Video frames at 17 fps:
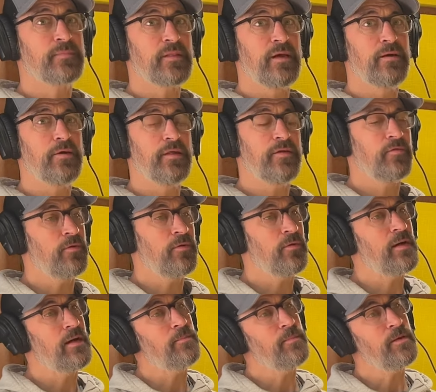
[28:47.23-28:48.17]
I don't even know
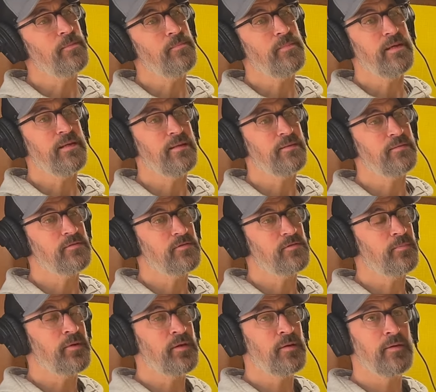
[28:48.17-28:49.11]
how many meetings,
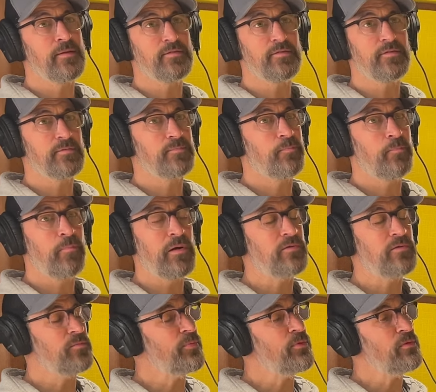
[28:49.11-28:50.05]
to be honest,
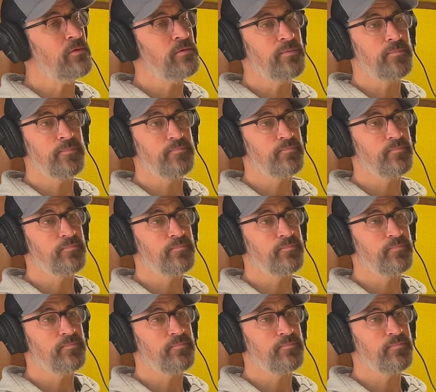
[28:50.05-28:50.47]
multiple.